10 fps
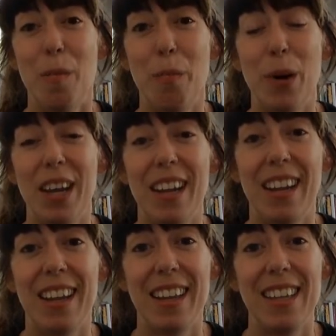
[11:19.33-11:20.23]

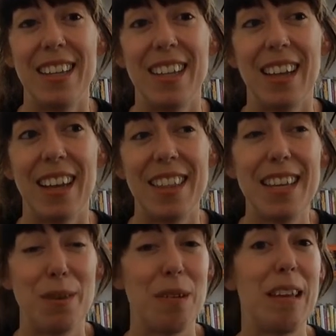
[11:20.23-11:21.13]
But I
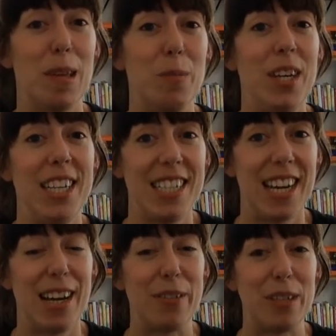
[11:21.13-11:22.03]
think it would kill me to
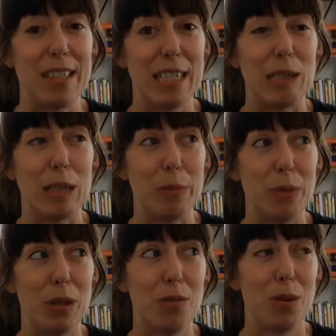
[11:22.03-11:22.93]
have to sit on a
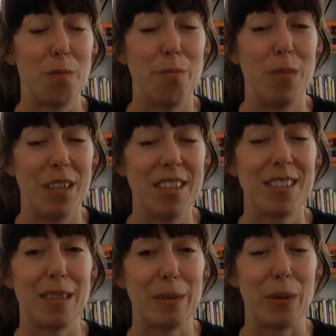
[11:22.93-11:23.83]
book for
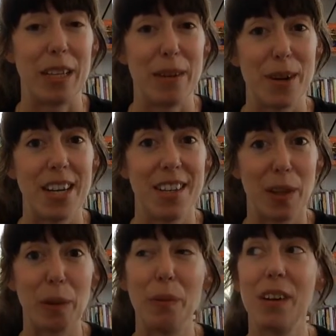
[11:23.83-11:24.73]
months while I write
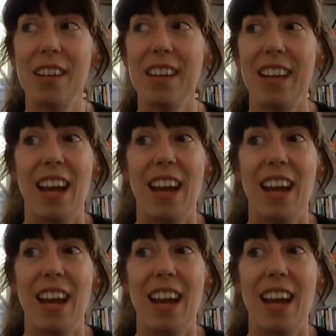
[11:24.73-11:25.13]
another one.